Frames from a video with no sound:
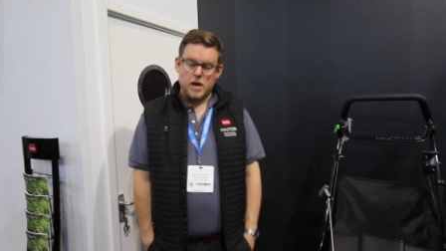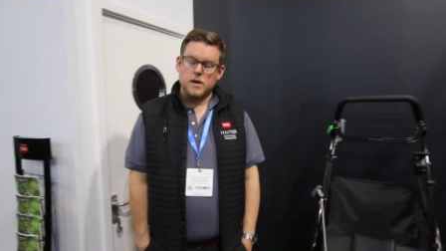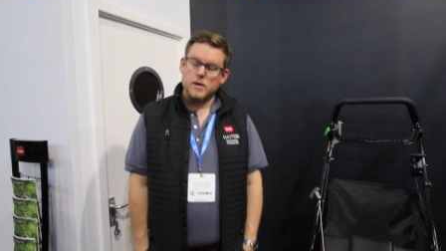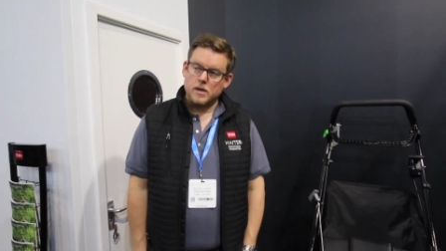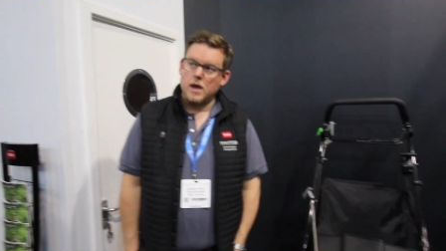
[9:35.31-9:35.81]

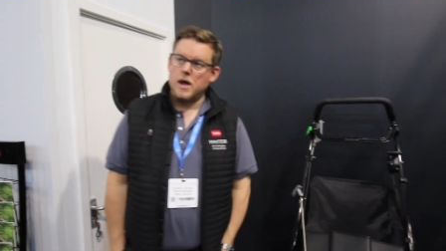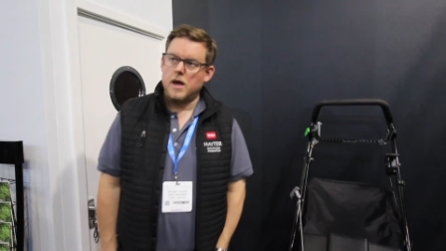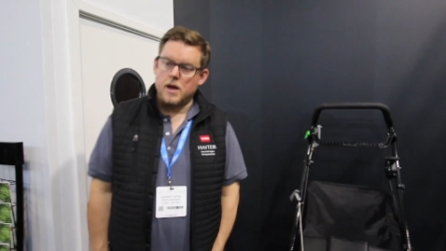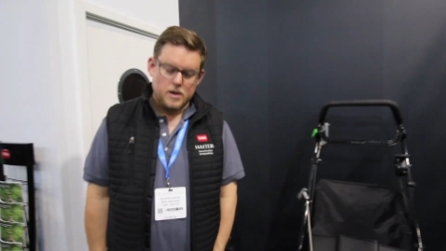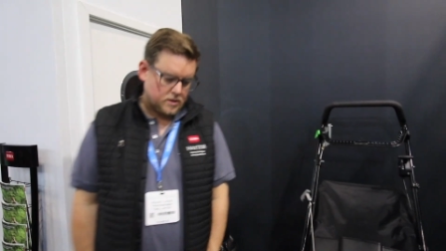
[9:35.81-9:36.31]

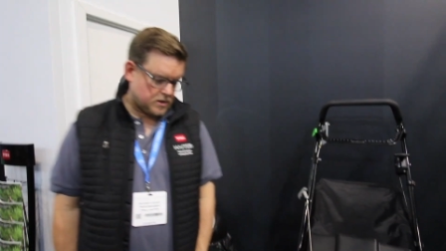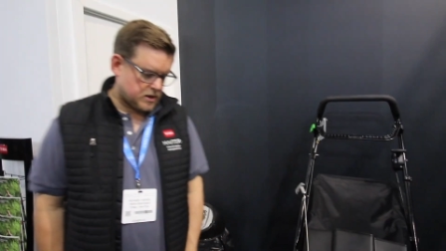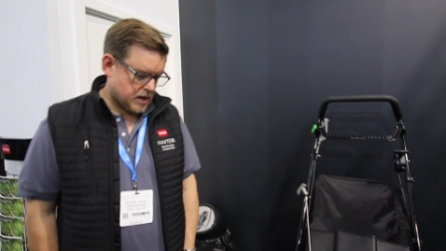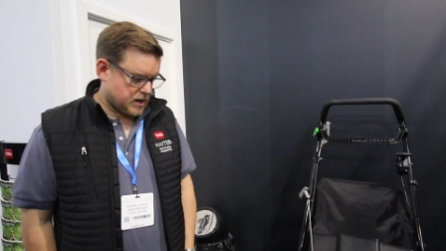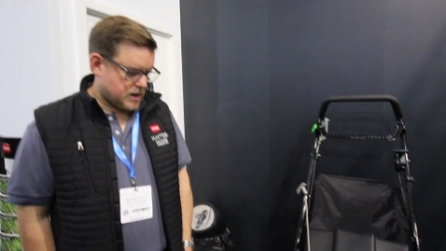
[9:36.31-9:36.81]

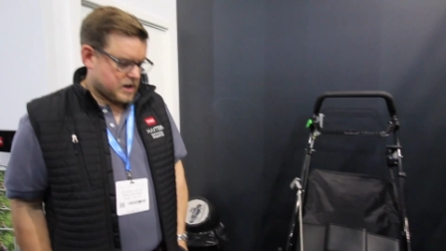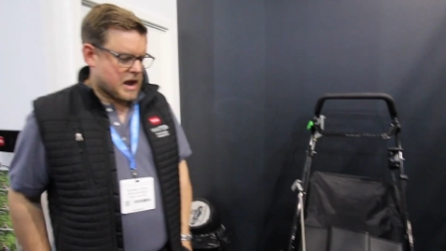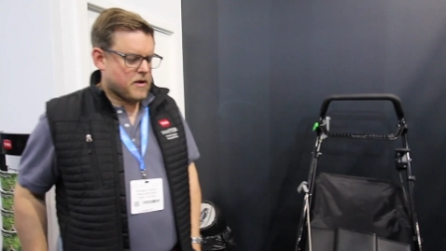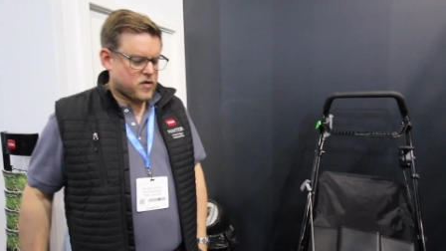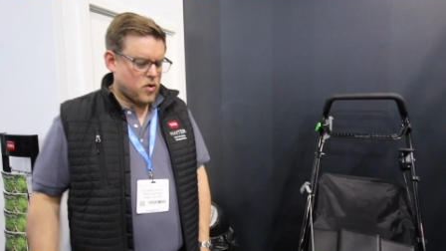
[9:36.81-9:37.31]

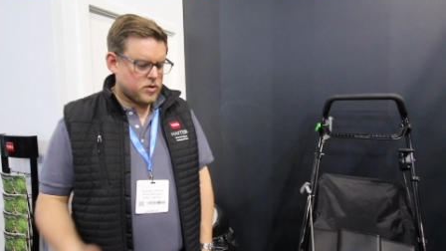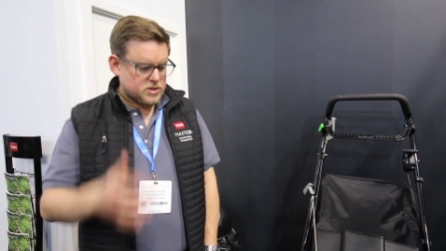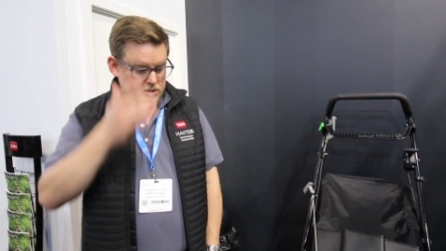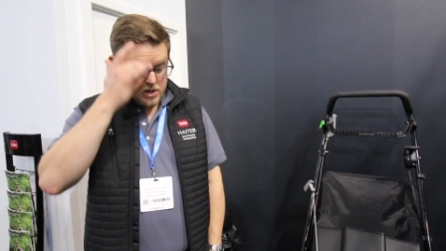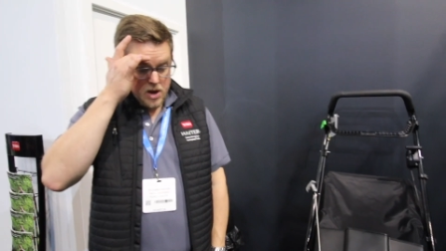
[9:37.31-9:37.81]
Now, of
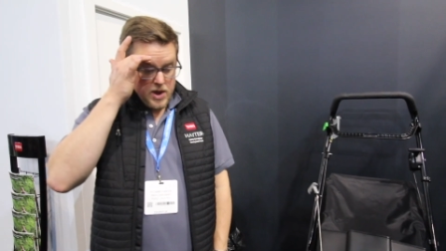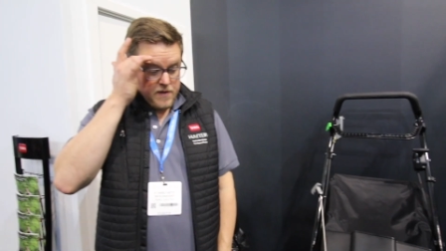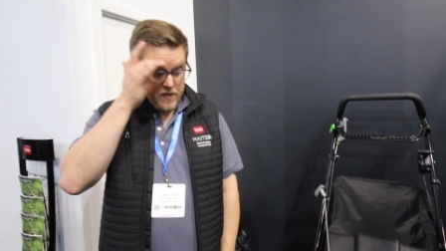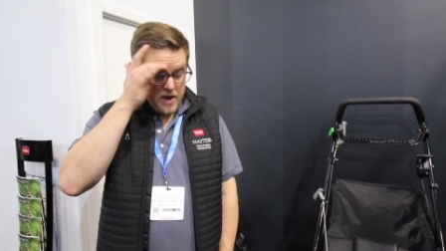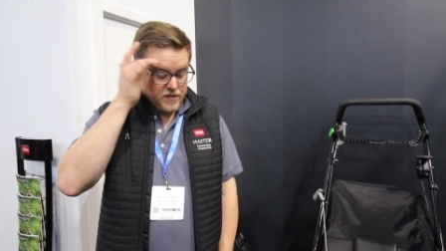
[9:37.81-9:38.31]
course,
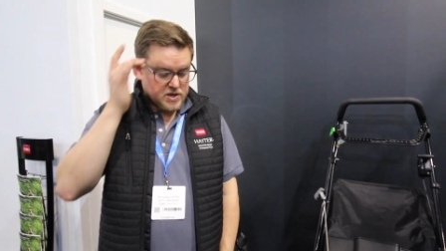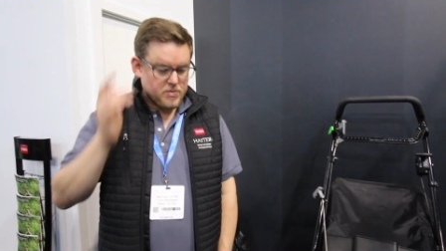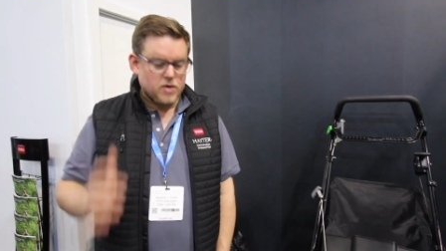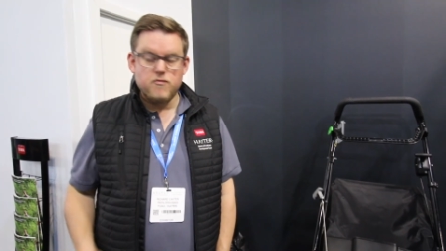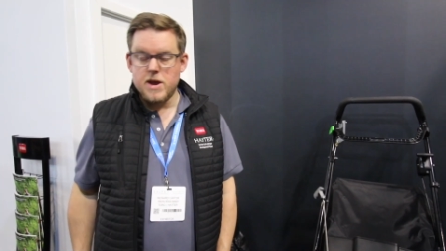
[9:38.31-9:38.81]
if
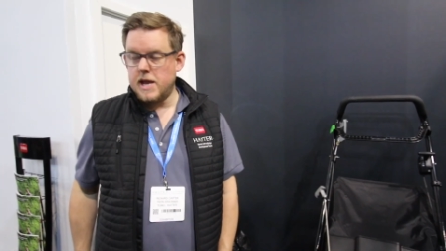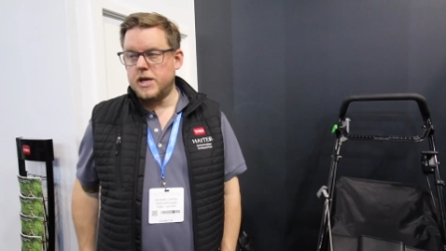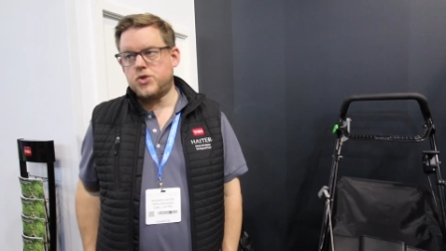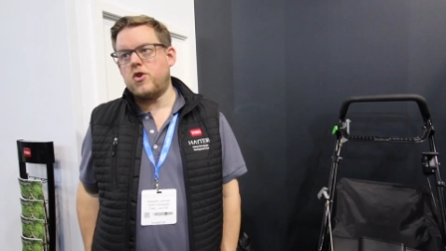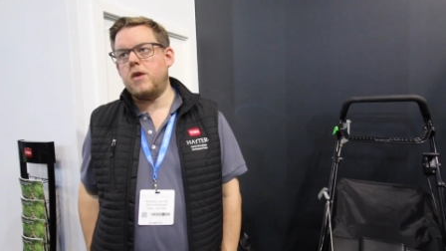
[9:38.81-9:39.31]
something really
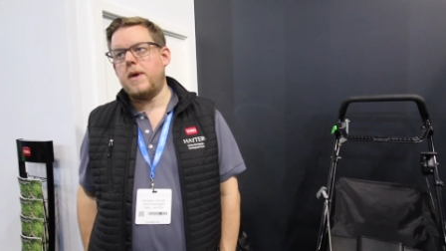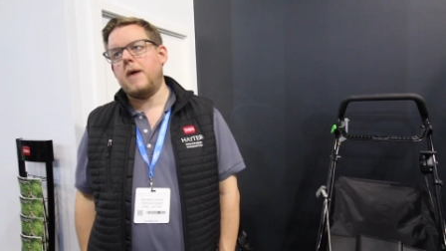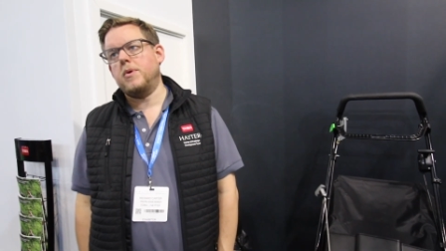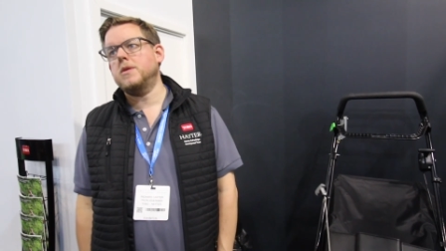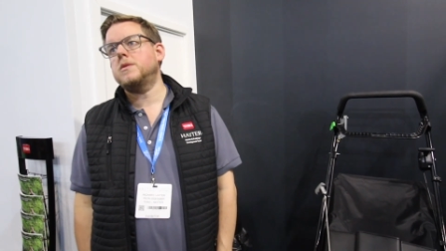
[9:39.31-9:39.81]
extreme
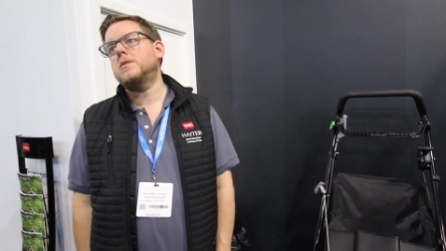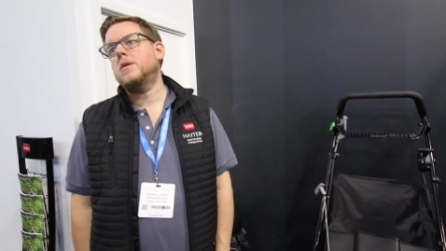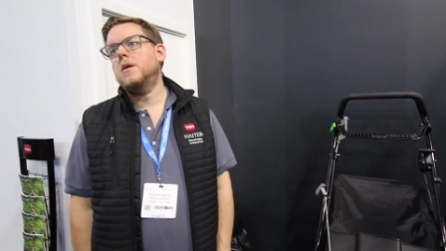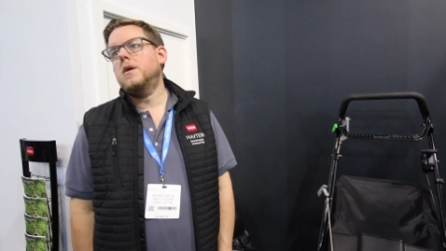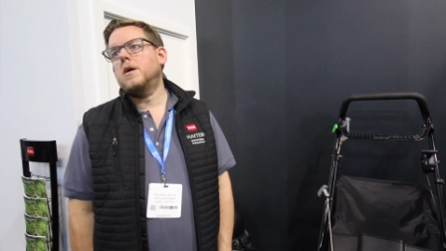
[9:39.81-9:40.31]
happens,
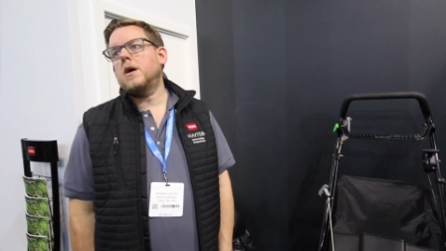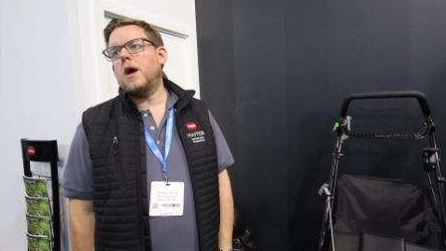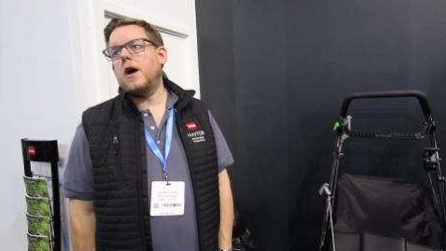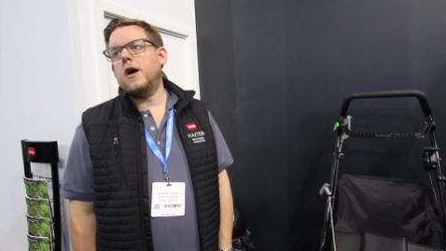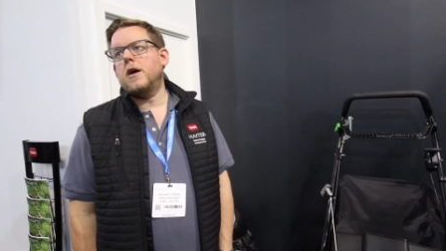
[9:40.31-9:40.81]

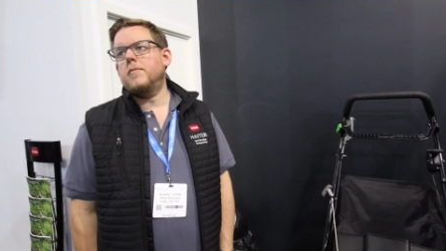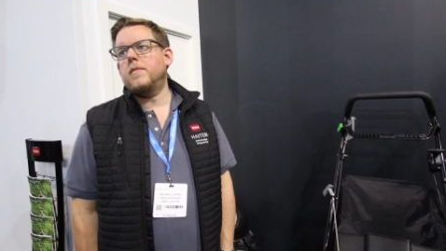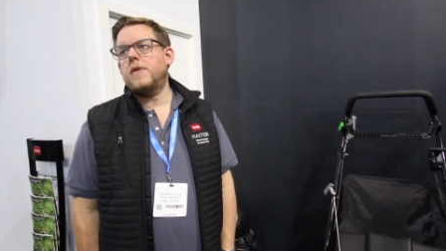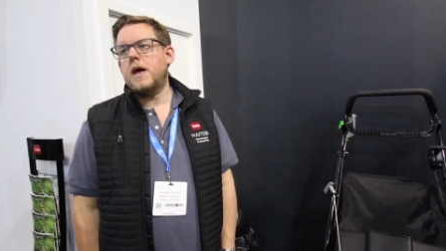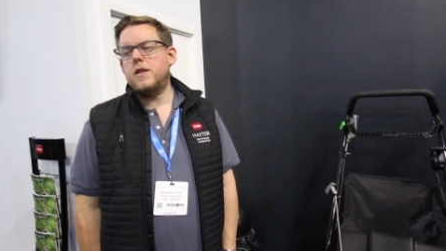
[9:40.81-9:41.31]

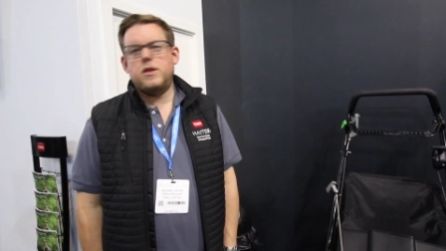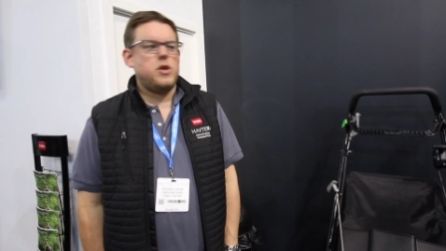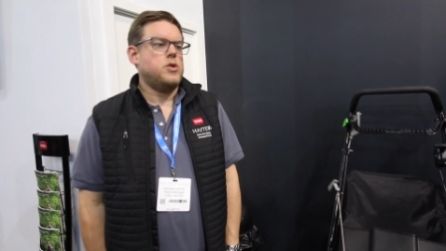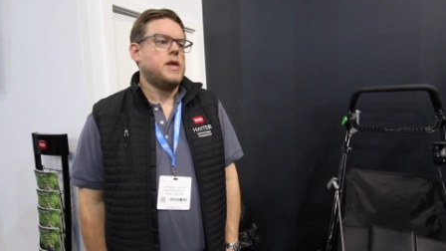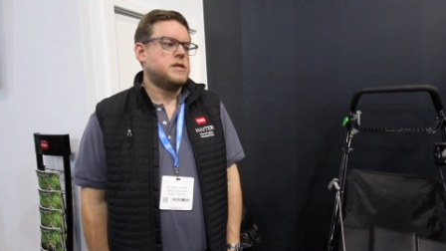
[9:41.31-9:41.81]
then
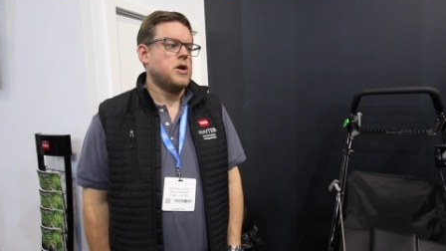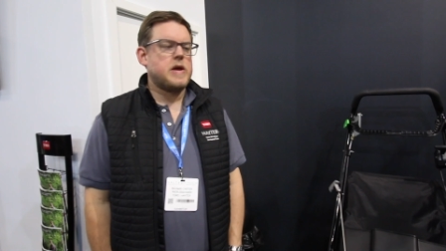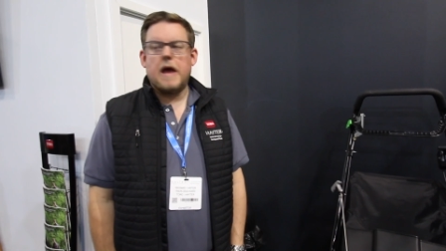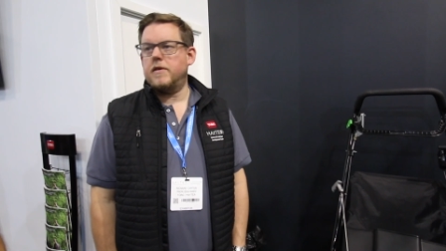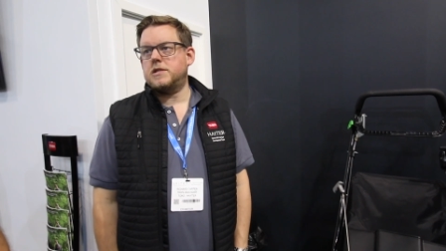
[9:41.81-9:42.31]
there's
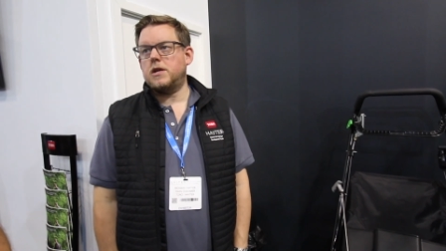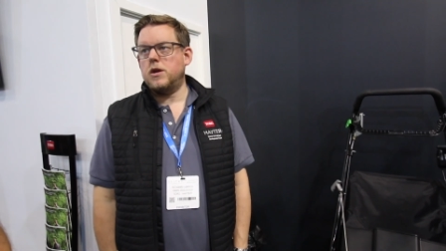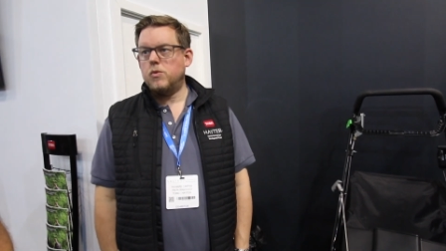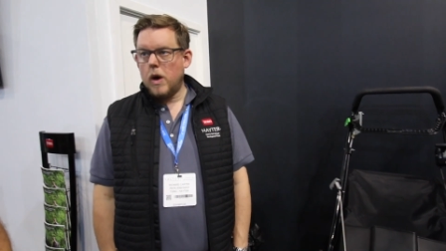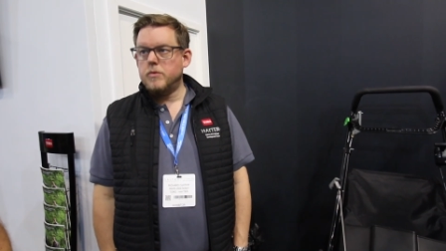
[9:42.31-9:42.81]
no guarantee
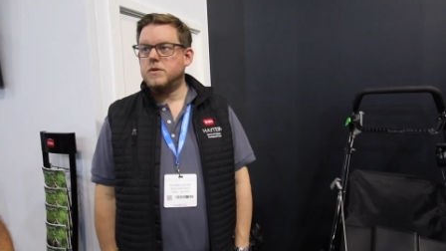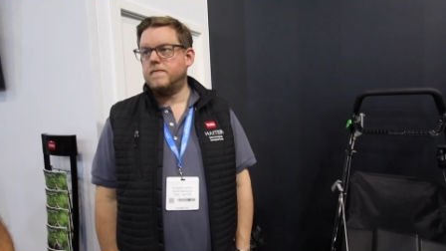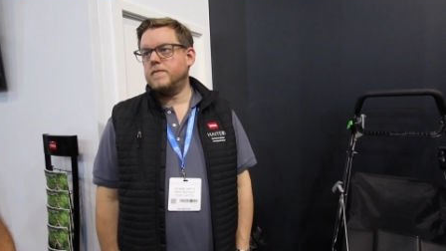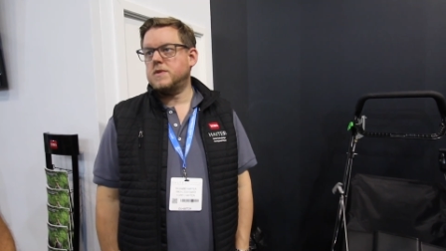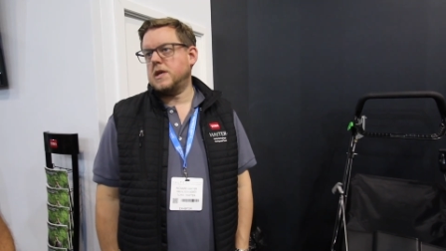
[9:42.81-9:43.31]
you won't
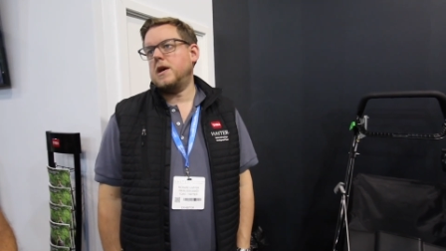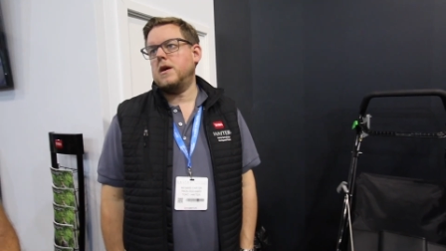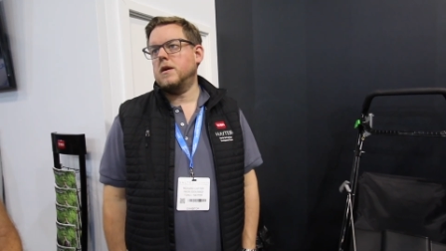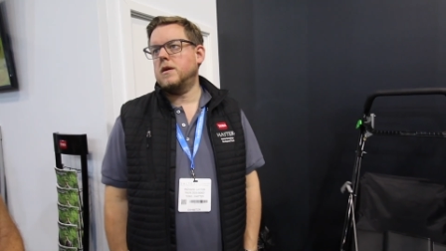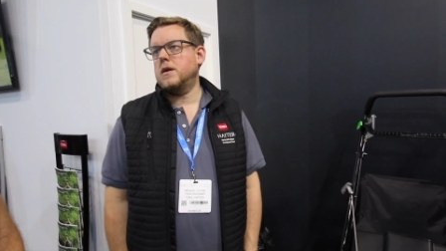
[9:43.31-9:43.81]
see,